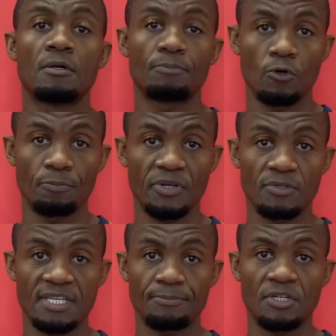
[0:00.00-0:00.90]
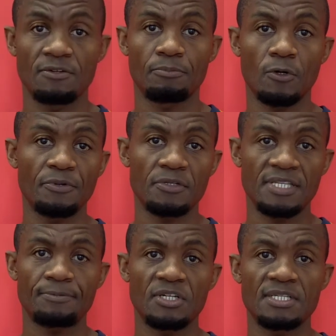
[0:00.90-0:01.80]
proprioception.
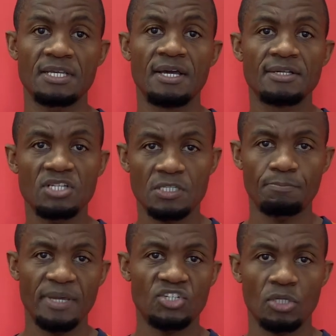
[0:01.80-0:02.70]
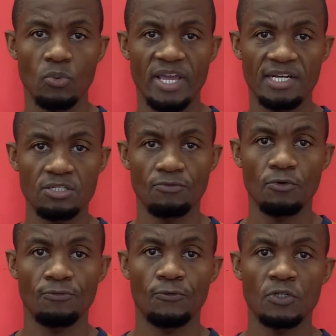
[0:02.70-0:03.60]
Proprioception is just spatial awareness of your
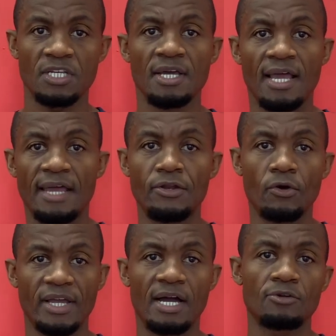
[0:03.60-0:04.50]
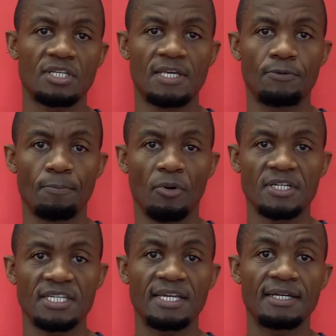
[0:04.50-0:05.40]
foot and knowing how to keep your
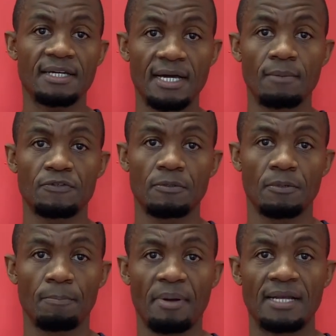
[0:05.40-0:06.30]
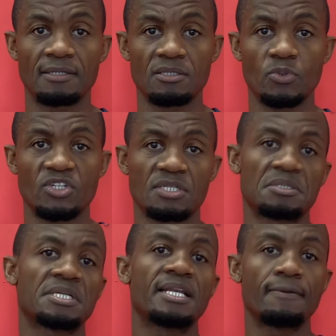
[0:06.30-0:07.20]
body in a comfortable balance, which is
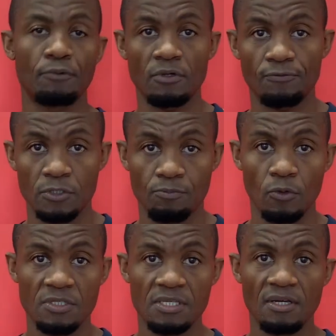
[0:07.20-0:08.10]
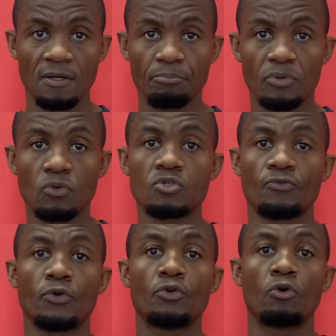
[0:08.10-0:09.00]
really important for sports, but also
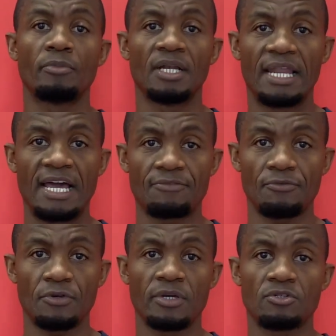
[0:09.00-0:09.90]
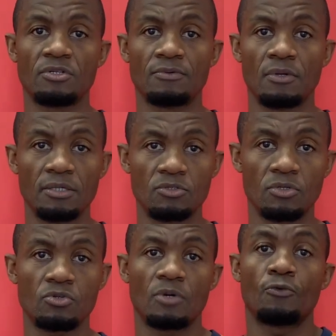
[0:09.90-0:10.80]
for normal life if you're going to,
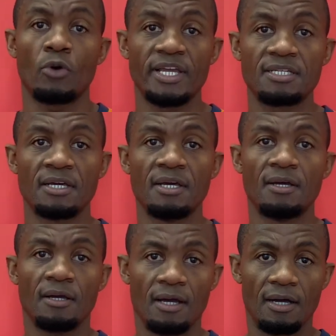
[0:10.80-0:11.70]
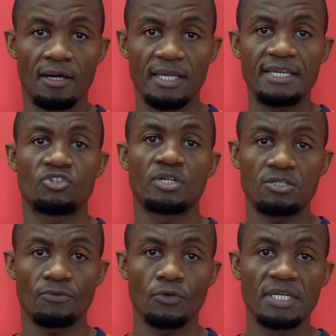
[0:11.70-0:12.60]
to avoid uh, injuries
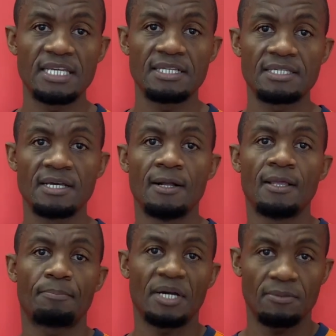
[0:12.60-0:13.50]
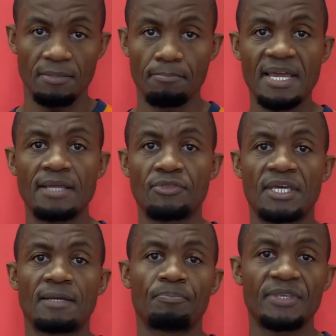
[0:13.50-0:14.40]
of your knees. But the main
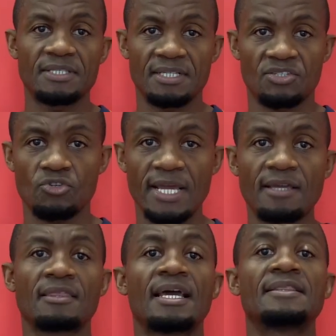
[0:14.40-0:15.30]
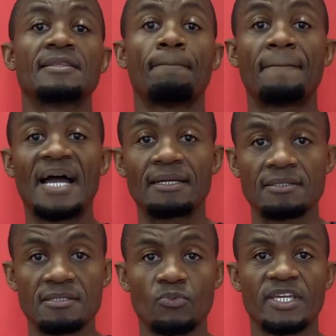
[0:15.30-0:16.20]
thing is the strength and the
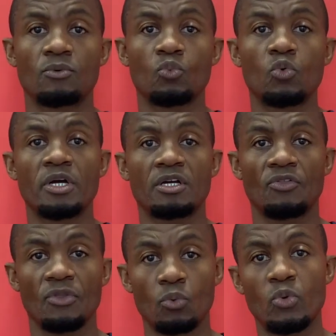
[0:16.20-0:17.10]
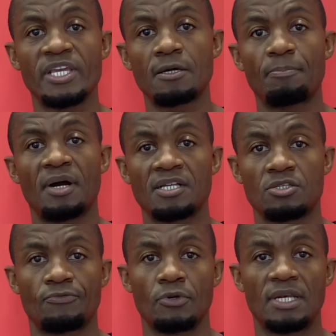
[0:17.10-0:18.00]
balance. We can work on the weak parts
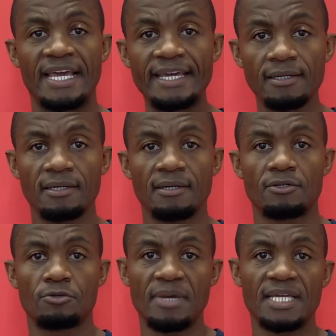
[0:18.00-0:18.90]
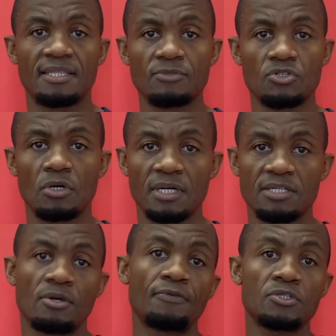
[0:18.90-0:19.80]
of your leg to make them stronger.
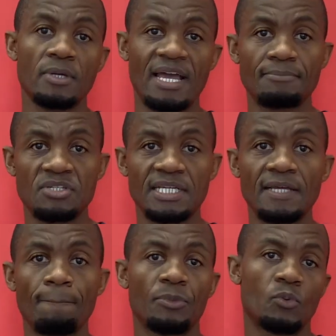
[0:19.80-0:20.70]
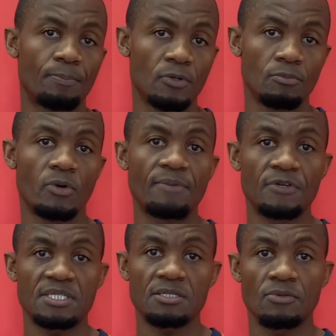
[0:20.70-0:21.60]
So if it's your hamstring, we put more
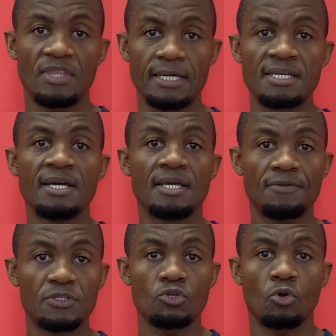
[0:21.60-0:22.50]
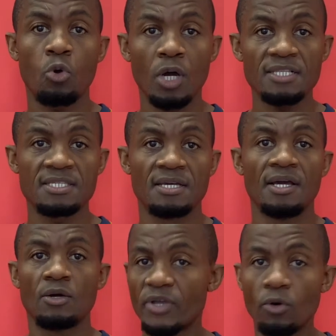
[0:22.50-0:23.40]
emphasis on that. If it's your quads,
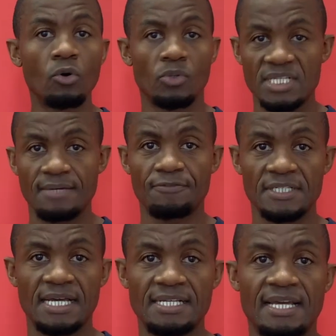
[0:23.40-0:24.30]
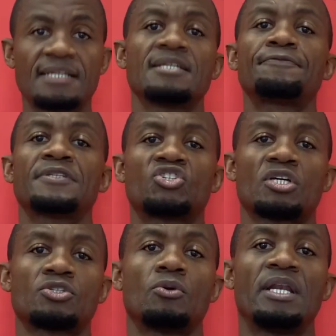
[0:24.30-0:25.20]
we always emphasize that. And if it's
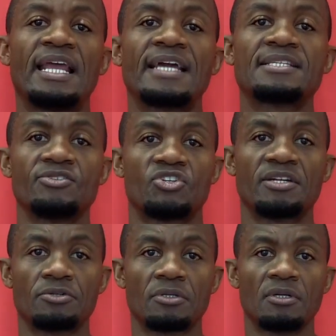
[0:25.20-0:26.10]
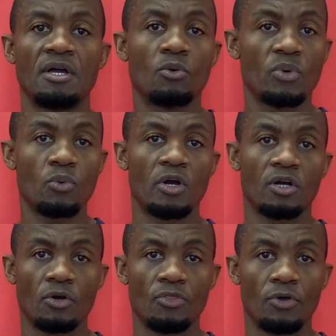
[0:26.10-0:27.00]
just your legs in general, we
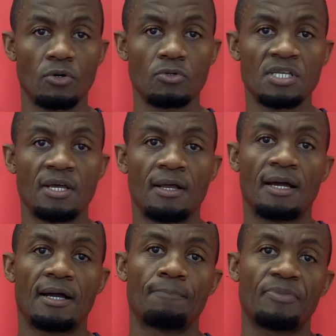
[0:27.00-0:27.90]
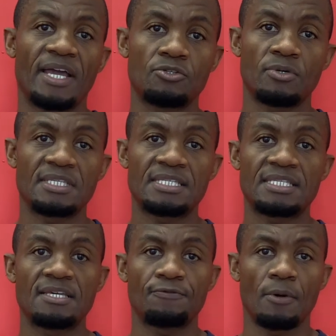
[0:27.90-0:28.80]
work on those. Um, as you can
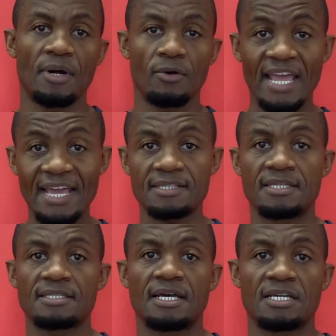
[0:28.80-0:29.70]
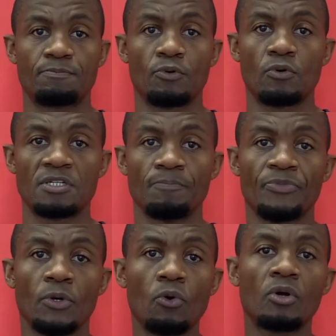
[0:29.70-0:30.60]
see from our exercise board,
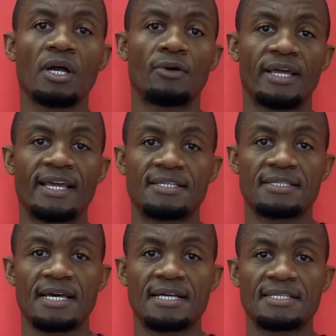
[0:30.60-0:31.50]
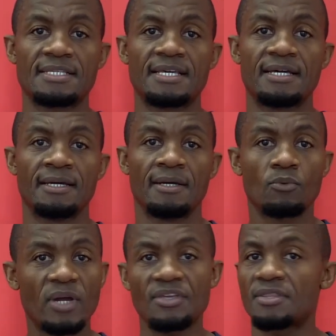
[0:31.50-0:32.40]
all our exercises here,
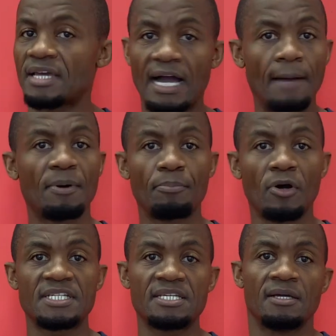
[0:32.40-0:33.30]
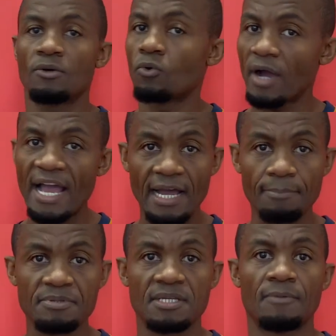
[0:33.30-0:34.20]
whether they're upper body or
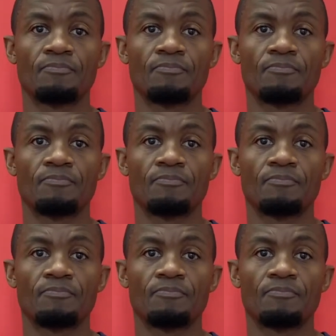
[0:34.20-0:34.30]
abs,